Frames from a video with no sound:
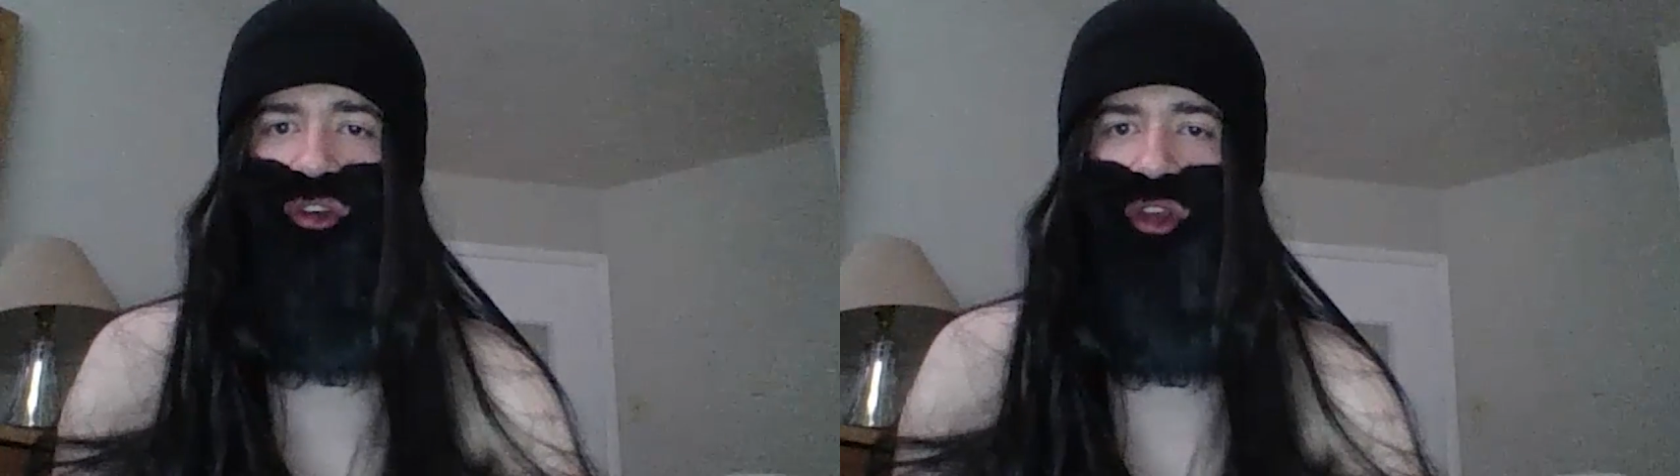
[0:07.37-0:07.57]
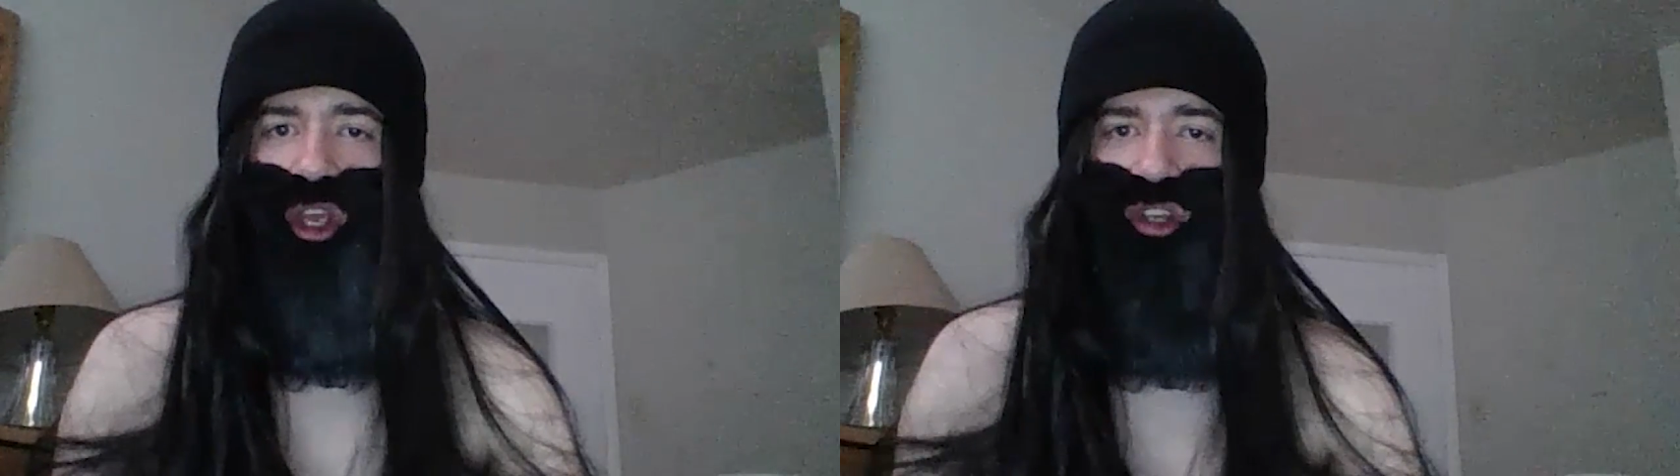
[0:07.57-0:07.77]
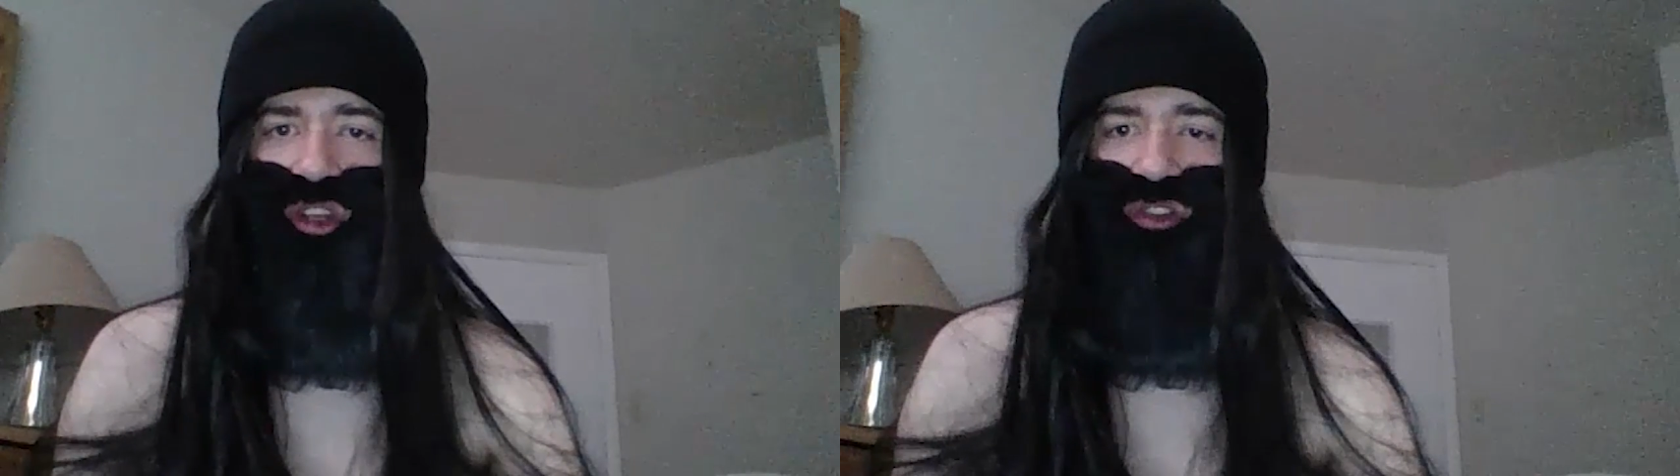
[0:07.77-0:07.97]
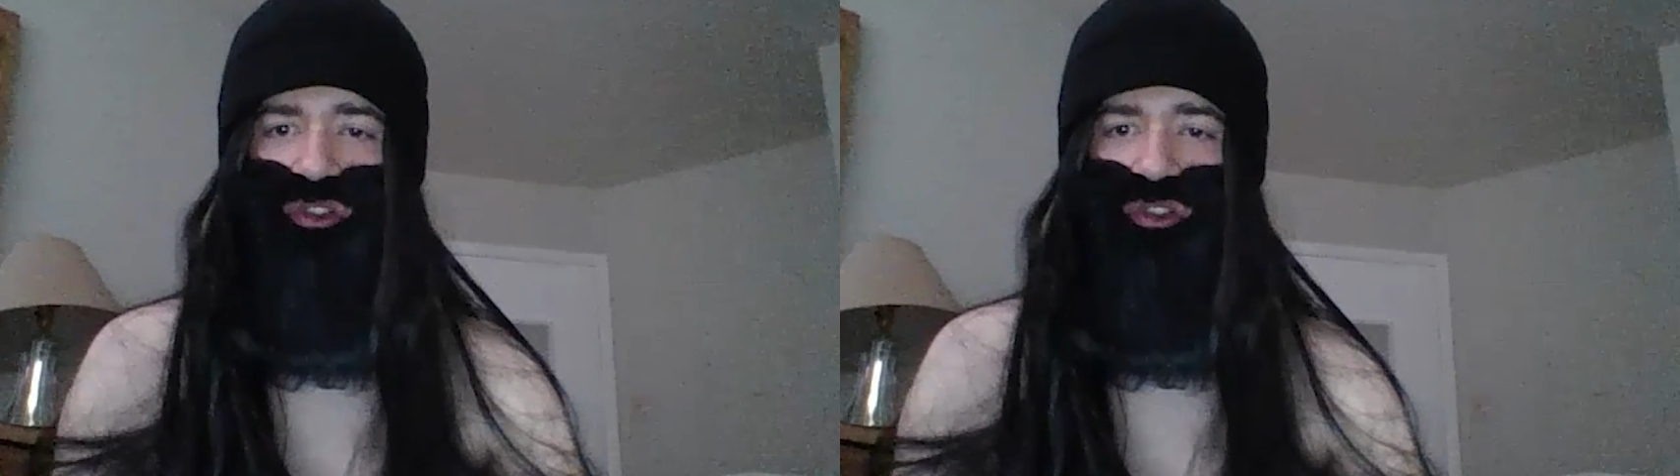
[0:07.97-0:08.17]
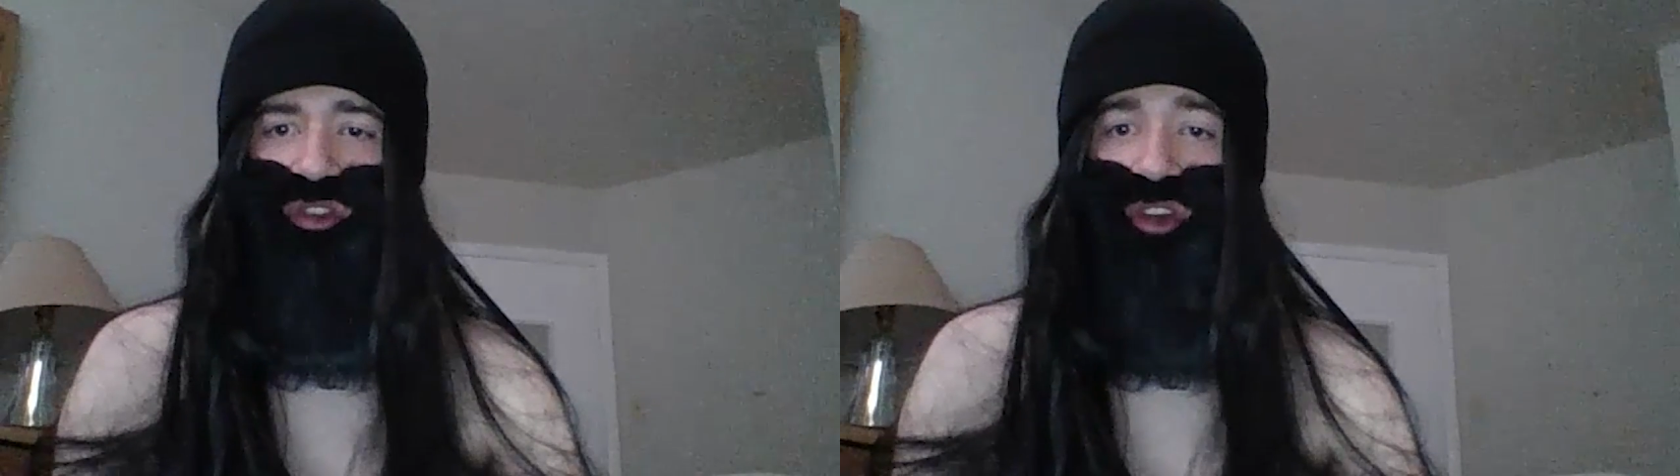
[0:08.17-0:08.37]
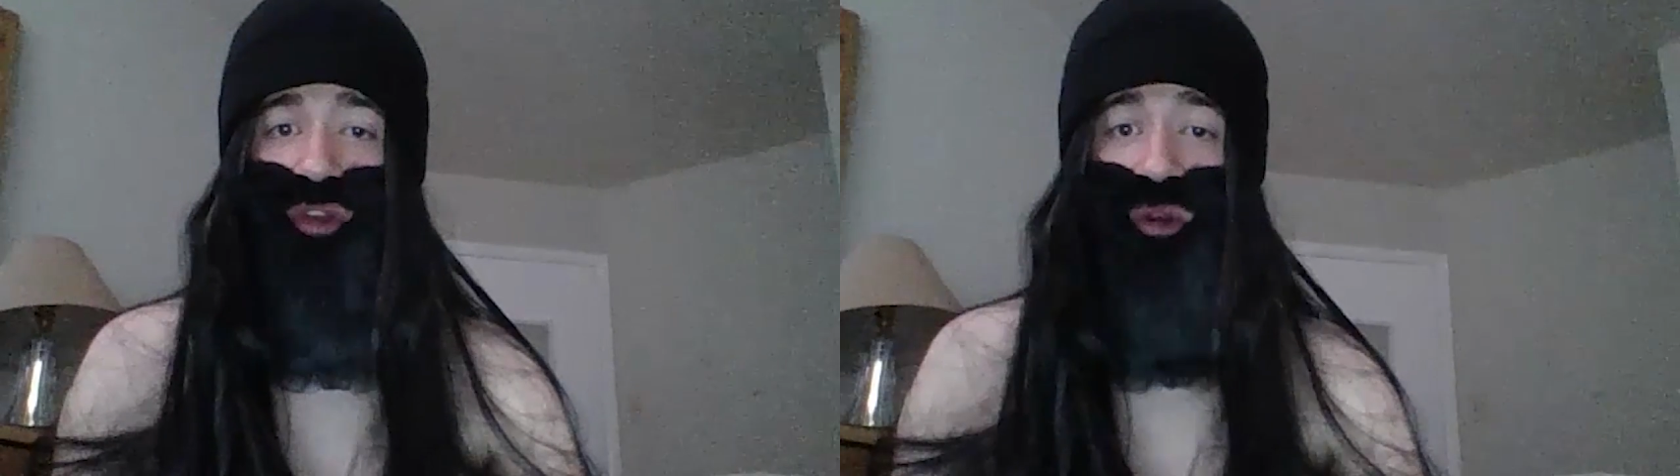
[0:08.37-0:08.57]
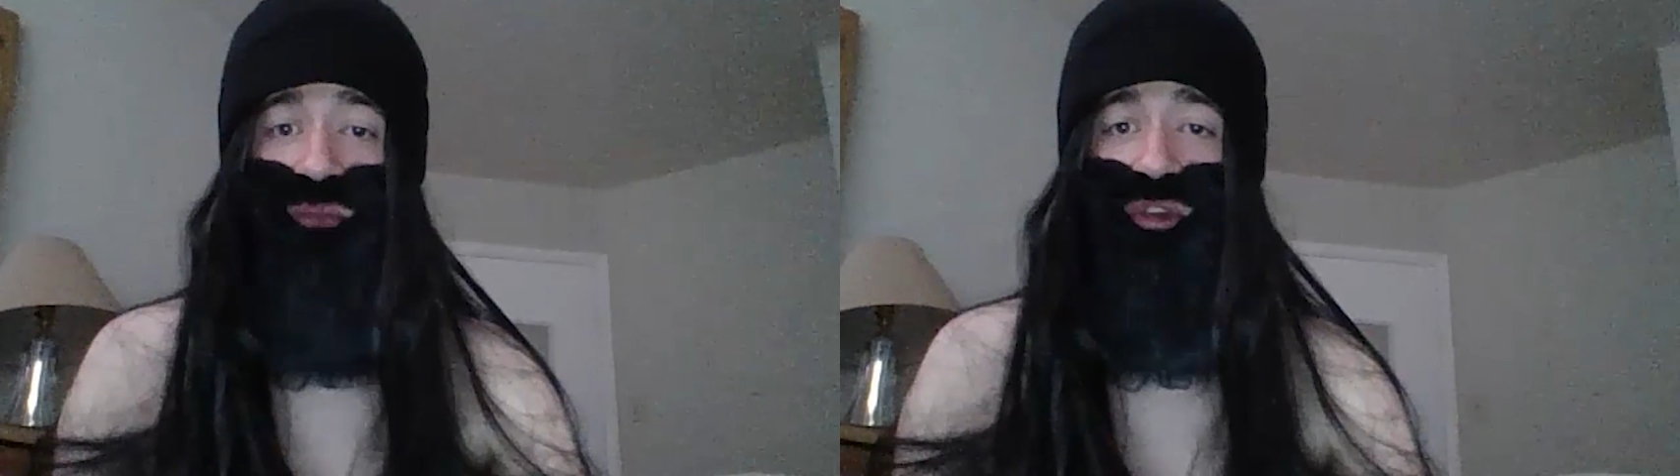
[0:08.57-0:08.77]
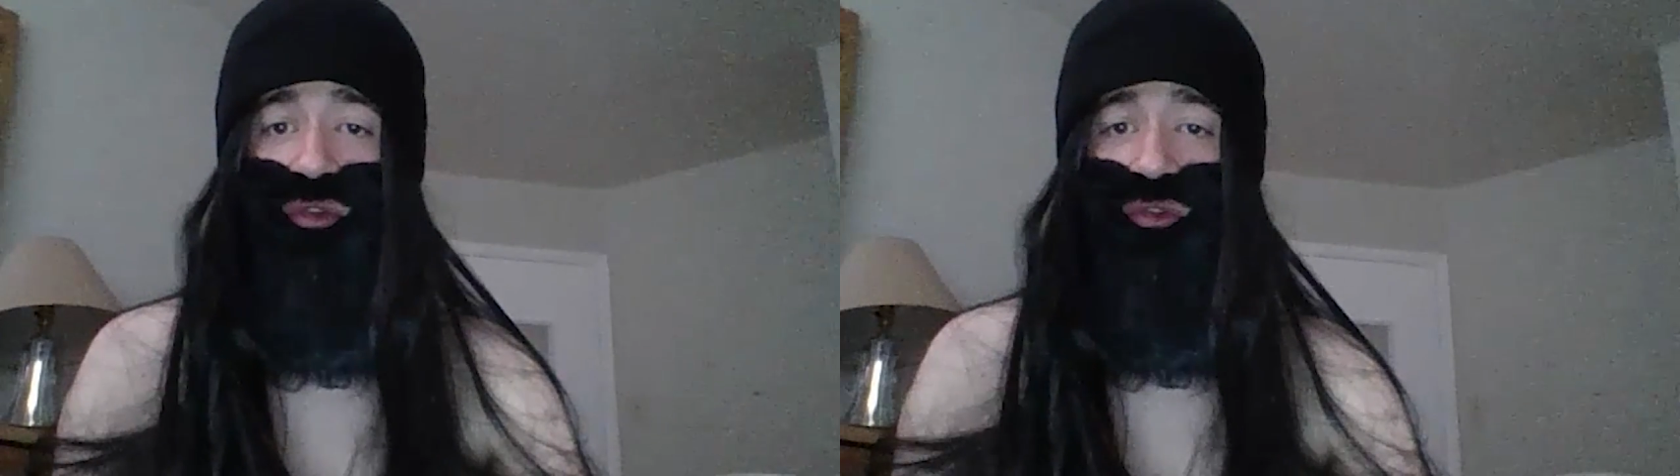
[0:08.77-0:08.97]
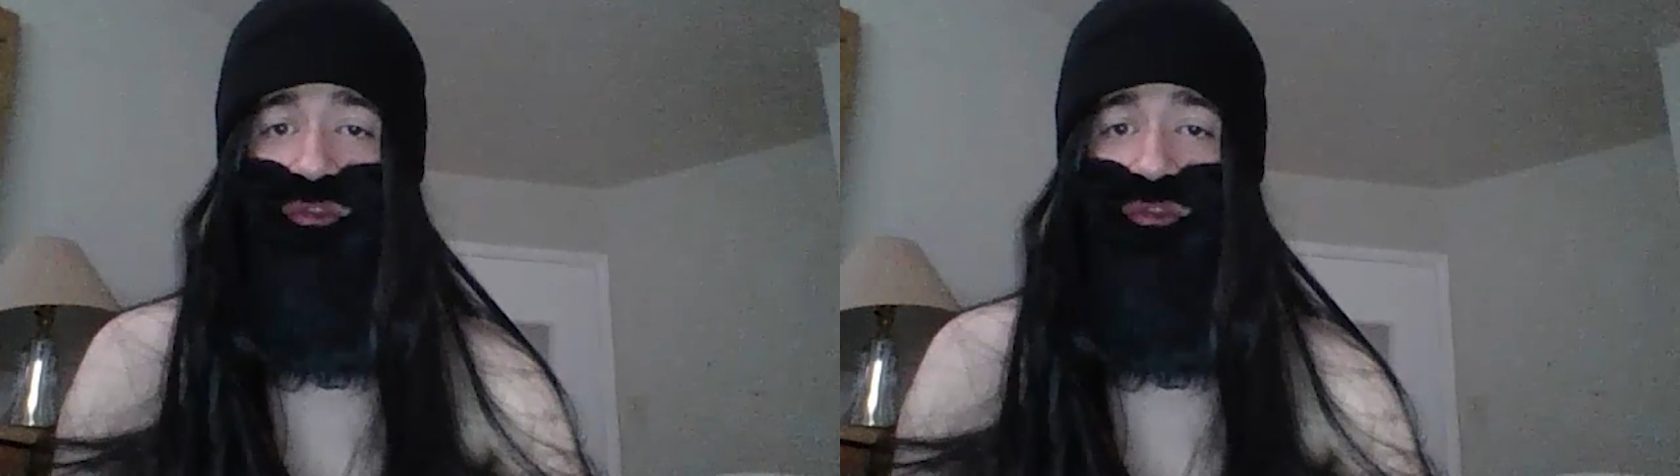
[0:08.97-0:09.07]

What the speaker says: and this is another episode